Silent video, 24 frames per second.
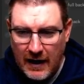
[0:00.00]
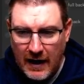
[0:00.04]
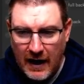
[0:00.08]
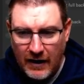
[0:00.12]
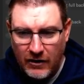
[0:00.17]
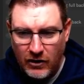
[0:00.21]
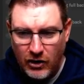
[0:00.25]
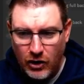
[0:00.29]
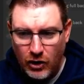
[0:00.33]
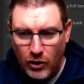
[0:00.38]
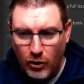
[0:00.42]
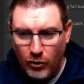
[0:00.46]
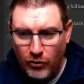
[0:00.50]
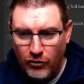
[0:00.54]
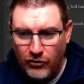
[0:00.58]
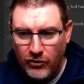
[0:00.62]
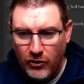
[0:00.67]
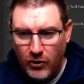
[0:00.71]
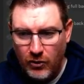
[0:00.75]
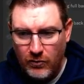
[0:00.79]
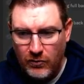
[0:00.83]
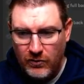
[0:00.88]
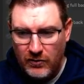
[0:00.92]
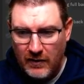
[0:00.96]
You can
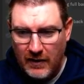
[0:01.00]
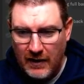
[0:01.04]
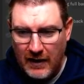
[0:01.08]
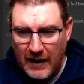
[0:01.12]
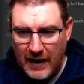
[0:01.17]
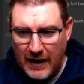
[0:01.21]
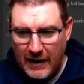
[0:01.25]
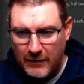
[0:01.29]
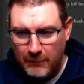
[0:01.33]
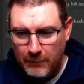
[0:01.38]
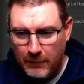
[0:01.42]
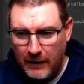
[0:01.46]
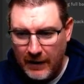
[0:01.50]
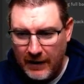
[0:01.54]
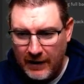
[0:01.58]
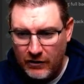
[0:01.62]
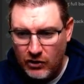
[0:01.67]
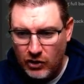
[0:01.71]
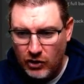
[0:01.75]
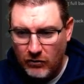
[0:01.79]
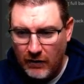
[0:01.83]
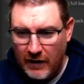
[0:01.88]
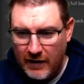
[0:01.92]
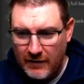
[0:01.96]
also add player
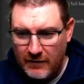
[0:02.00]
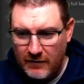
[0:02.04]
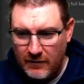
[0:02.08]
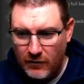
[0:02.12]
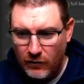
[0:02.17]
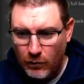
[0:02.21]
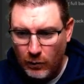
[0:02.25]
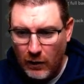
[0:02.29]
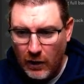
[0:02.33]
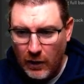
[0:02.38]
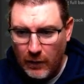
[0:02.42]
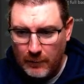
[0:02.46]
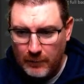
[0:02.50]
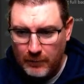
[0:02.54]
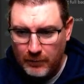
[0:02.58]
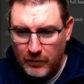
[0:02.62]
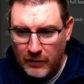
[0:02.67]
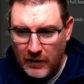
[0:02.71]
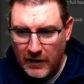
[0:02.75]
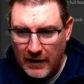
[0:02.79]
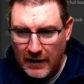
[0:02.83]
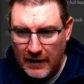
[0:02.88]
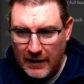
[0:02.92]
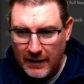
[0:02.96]
traits as well.
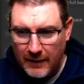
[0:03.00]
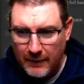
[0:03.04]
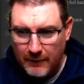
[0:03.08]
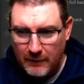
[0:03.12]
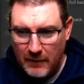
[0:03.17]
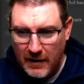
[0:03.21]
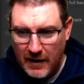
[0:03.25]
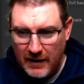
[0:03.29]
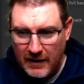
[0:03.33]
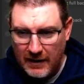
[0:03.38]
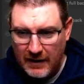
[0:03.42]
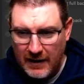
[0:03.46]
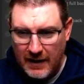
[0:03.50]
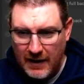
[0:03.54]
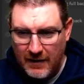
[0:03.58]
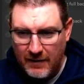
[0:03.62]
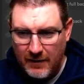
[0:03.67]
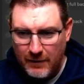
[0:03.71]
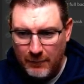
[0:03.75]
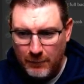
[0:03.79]
And again,